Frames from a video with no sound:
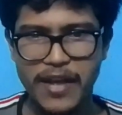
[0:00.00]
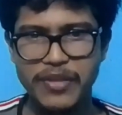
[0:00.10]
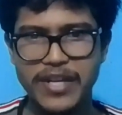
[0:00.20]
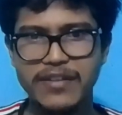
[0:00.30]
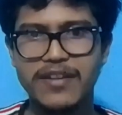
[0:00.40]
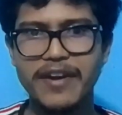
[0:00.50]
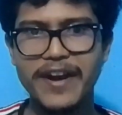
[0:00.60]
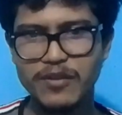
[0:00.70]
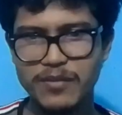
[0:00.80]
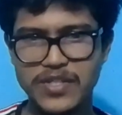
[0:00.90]
And then the
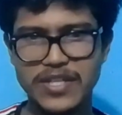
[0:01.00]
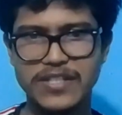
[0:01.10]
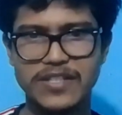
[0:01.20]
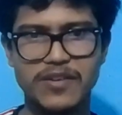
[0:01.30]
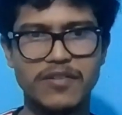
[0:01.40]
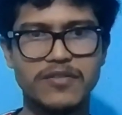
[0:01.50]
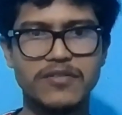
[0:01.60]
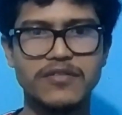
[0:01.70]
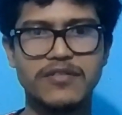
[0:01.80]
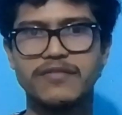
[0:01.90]
random state is equal
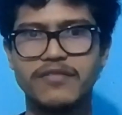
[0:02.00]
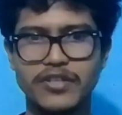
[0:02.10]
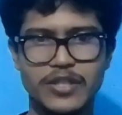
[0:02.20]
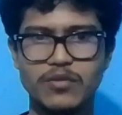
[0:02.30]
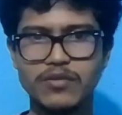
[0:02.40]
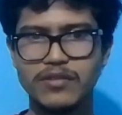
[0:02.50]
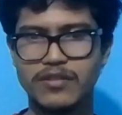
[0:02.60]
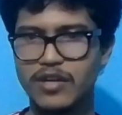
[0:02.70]
to 42.